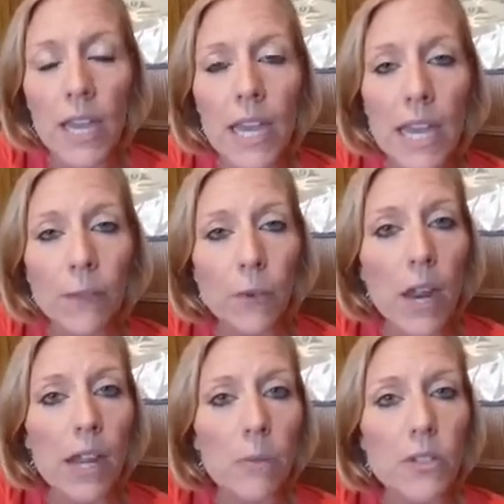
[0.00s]
if you're
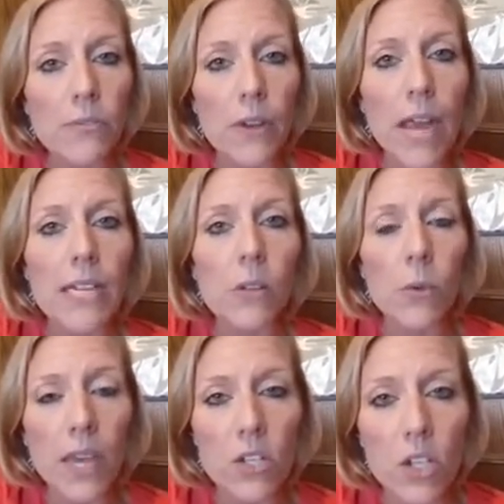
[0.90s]
not able to find a
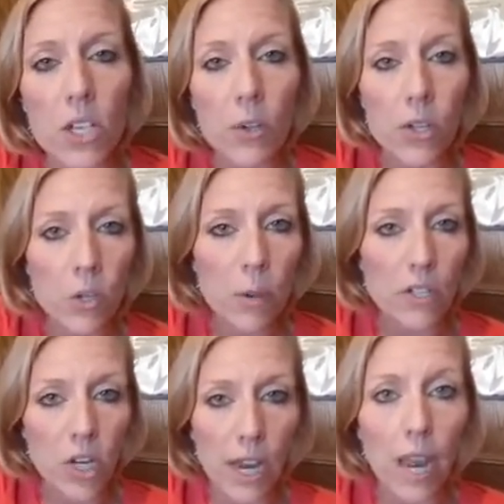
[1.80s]
location near you by
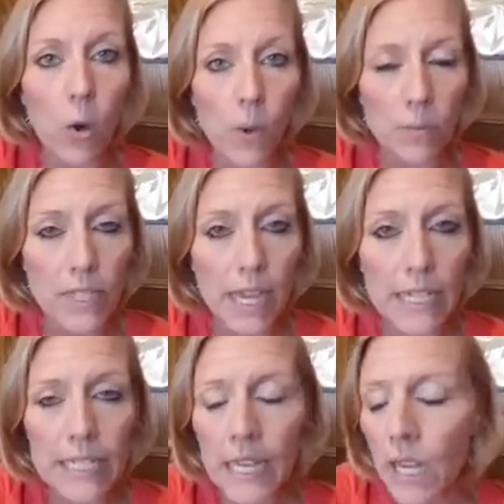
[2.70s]
checking our website.